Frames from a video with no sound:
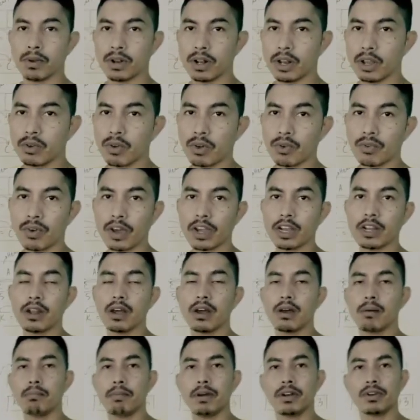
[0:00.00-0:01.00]
liquefied
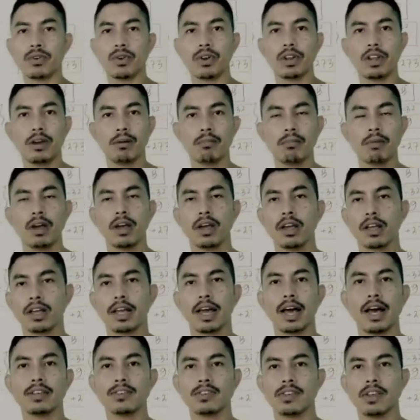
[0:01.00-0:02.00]
petroleum
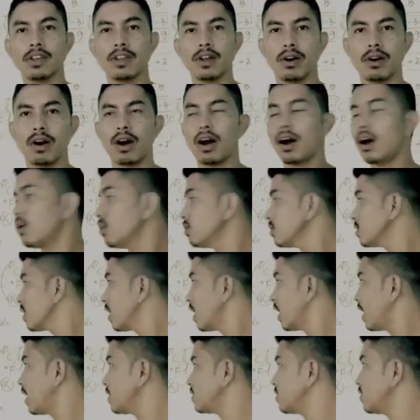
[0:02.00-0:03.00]
gas in our house
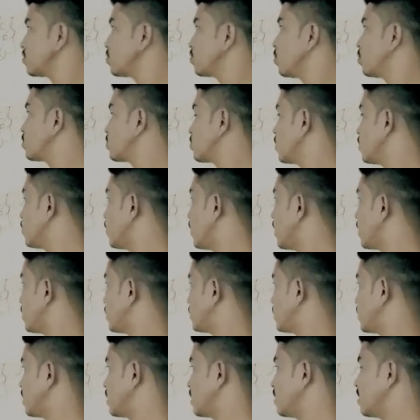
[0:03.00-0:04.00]
as a source of
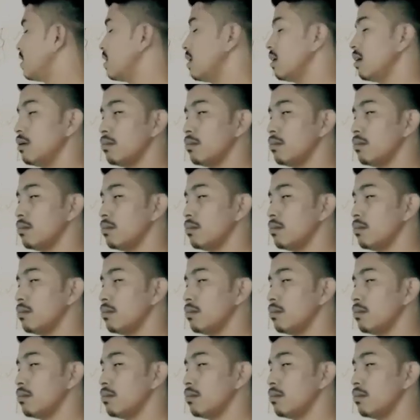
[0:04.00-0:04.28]
energy.